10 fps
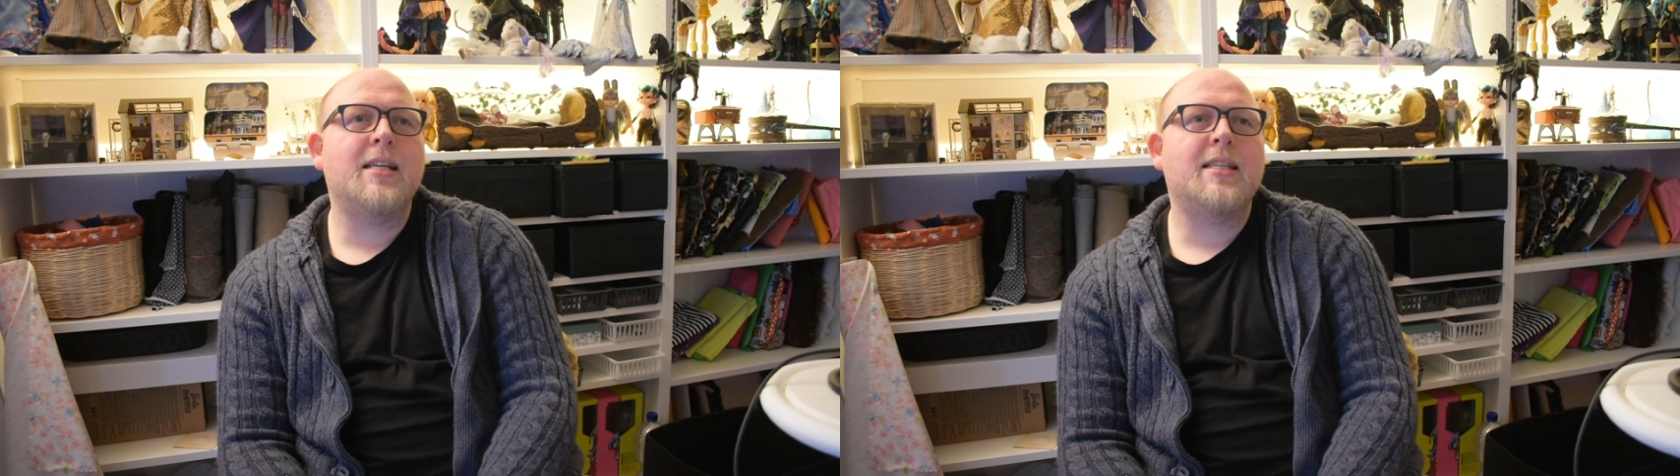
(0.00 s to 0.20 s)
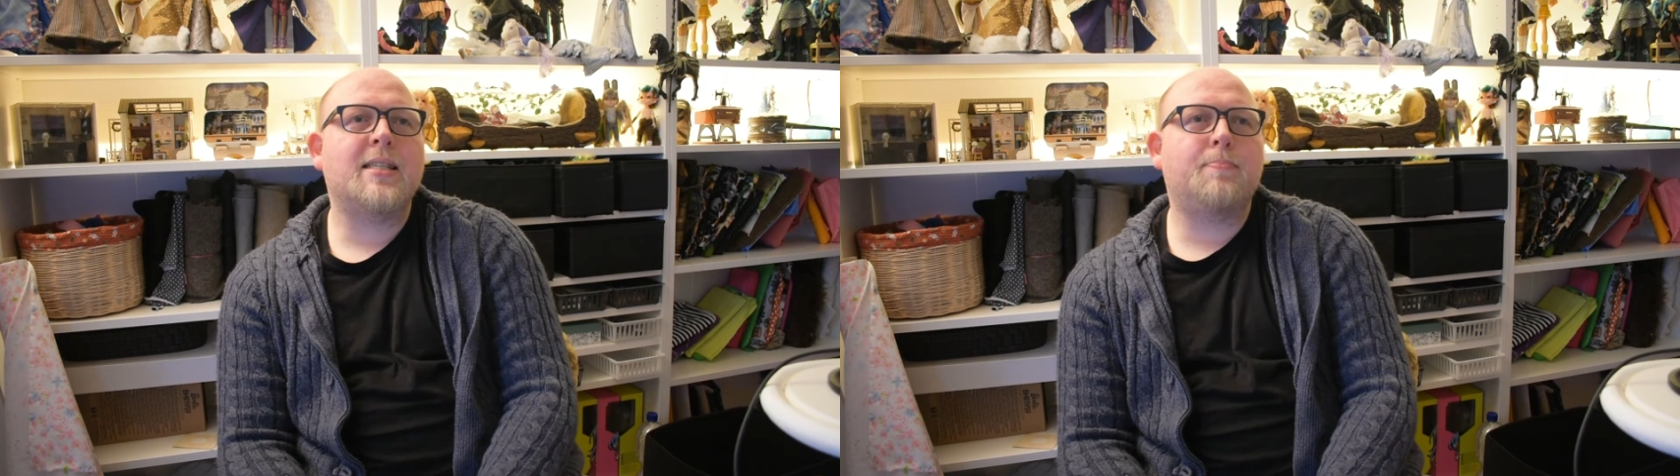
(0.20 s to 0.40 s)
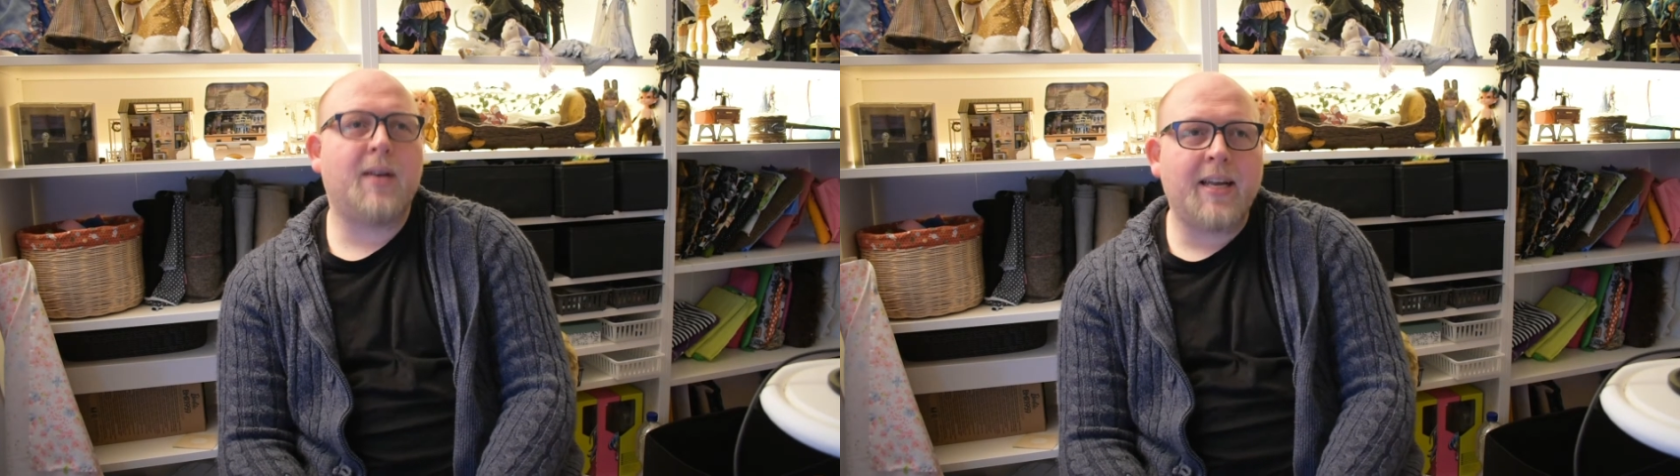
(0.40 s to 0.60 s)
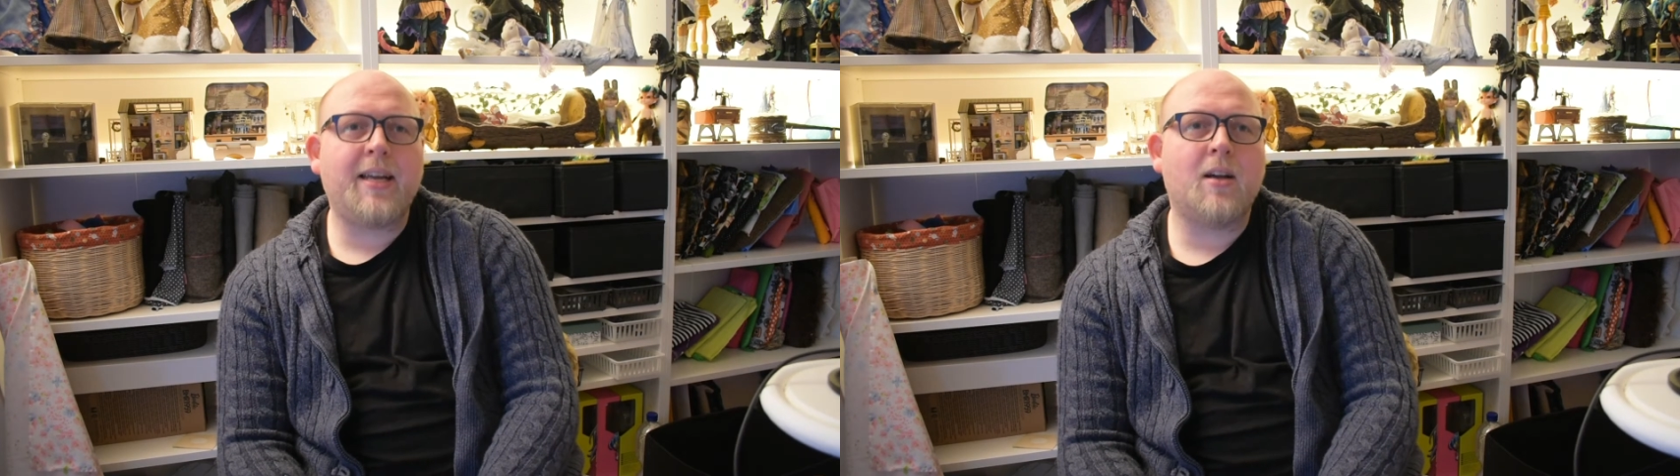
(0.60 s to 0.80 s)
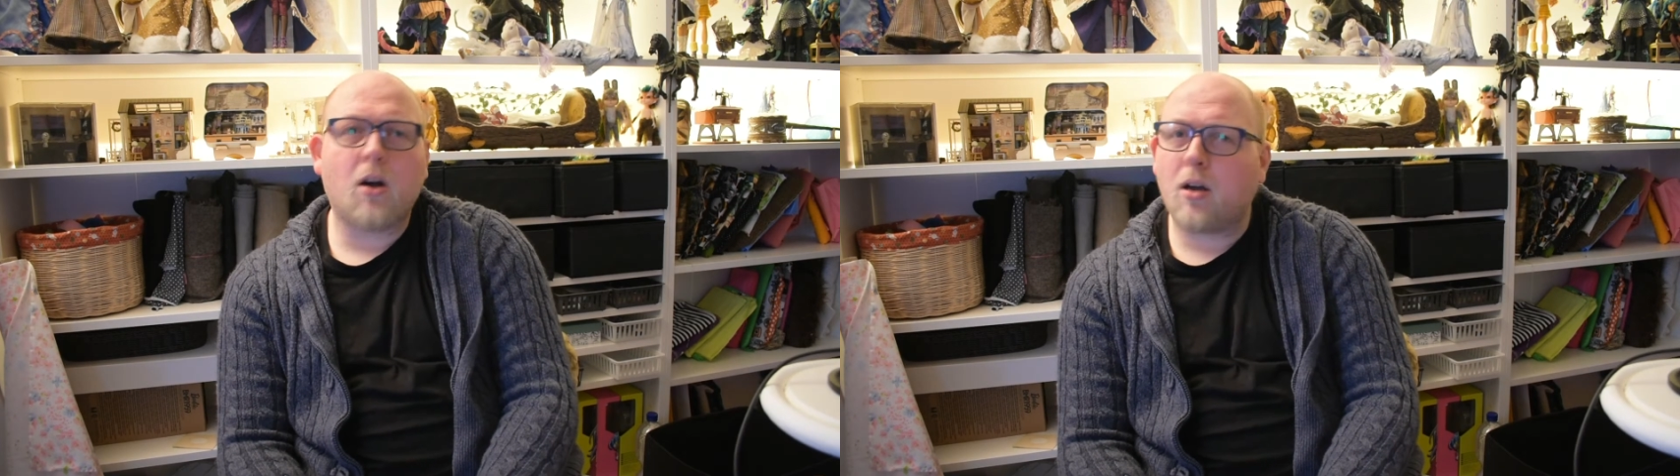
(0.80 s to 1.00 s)

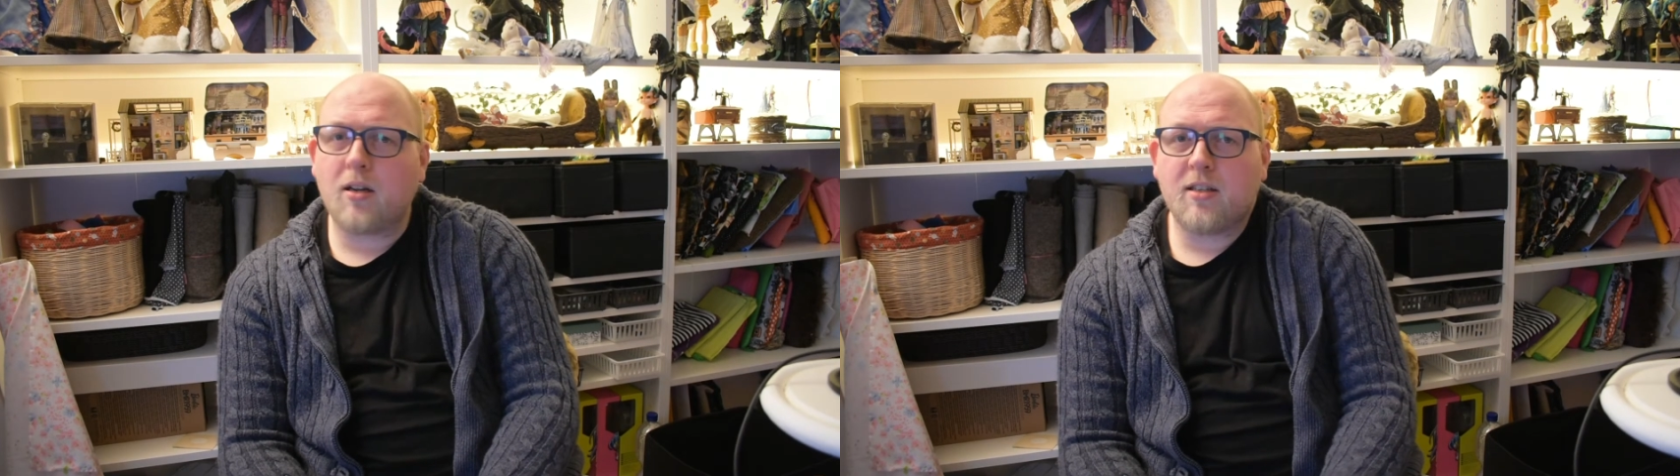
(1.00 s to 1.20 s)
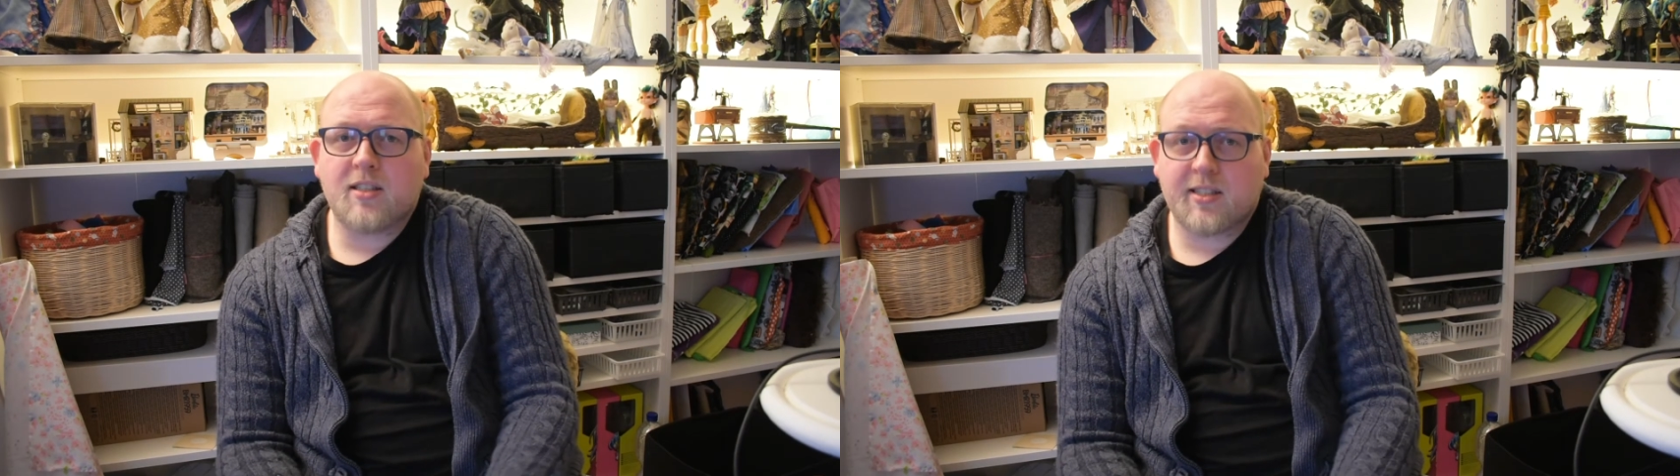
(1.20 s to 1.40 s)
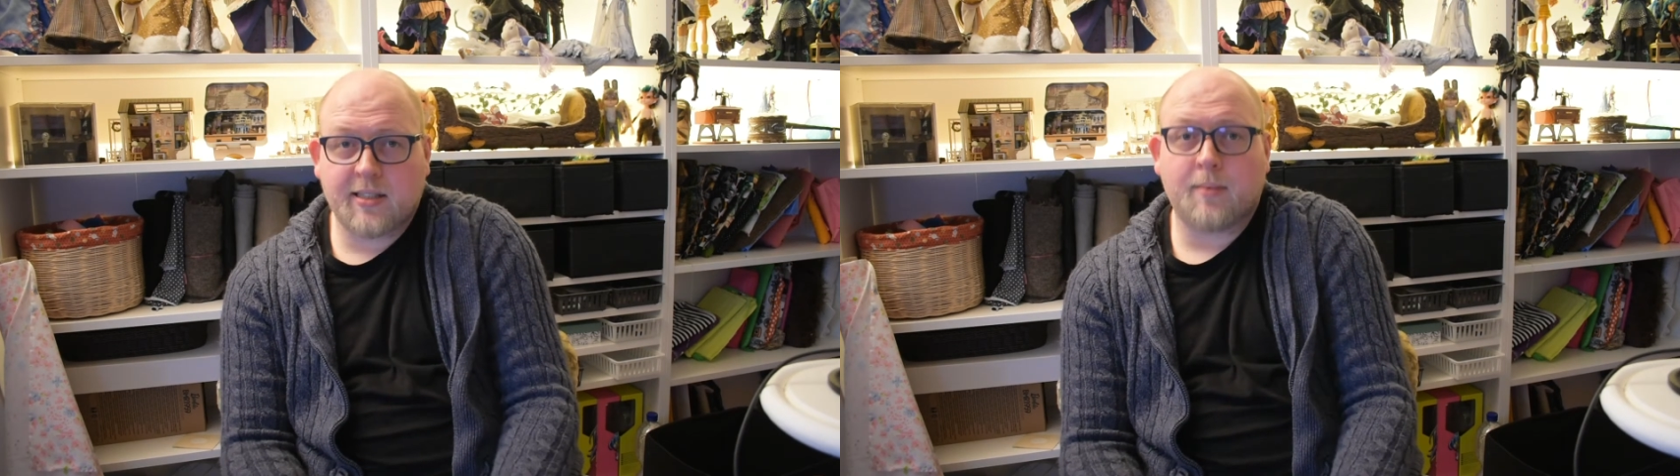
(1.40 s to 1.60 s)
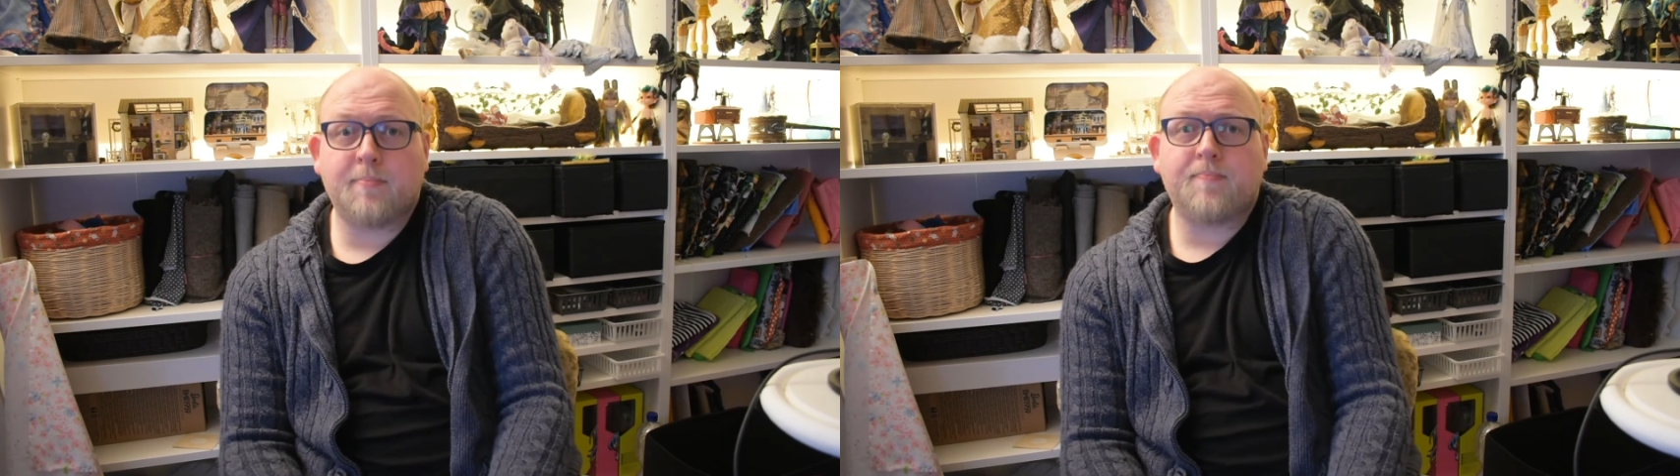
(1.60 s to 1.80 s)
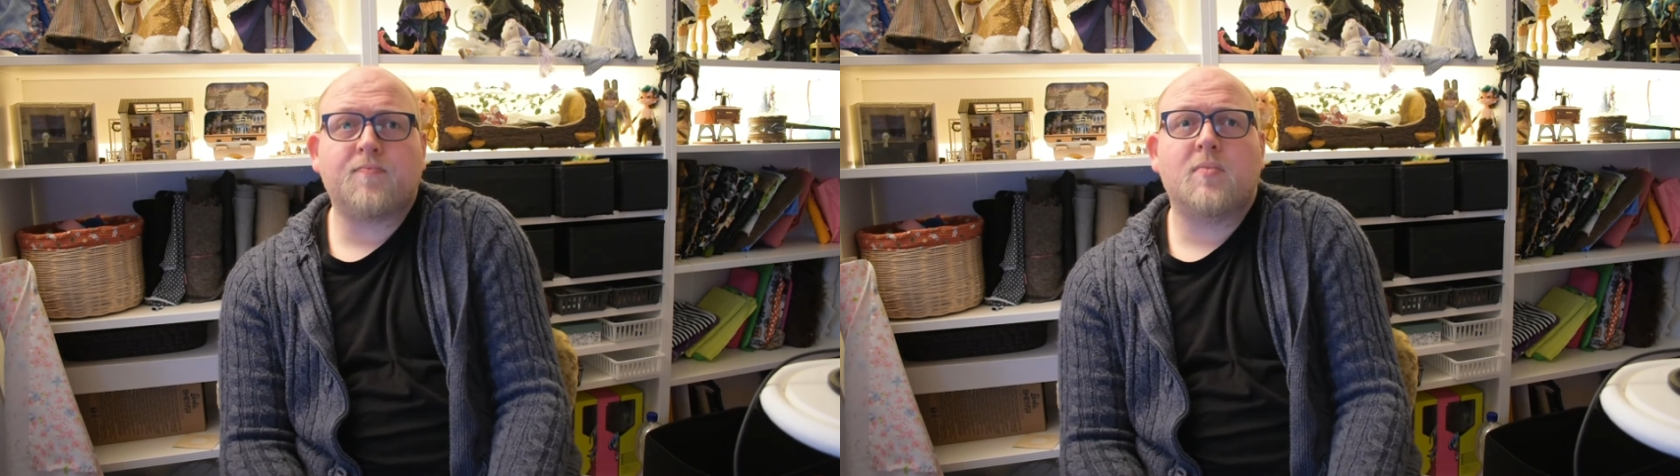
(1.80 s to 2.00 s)
splitting
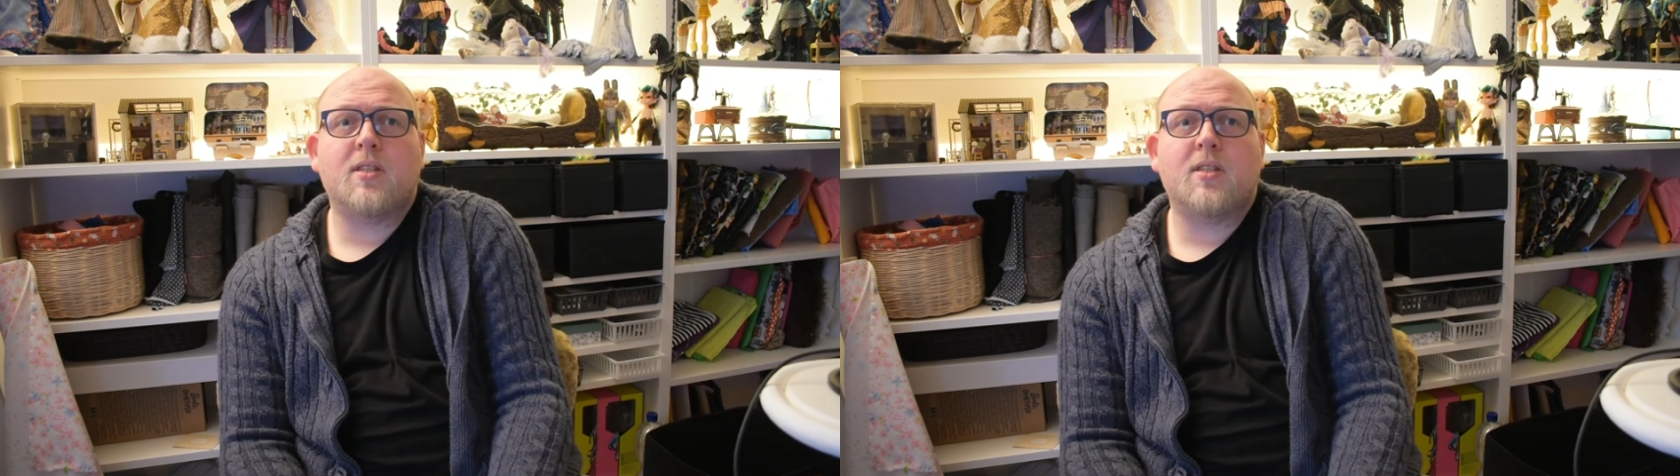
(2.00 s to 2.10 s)
some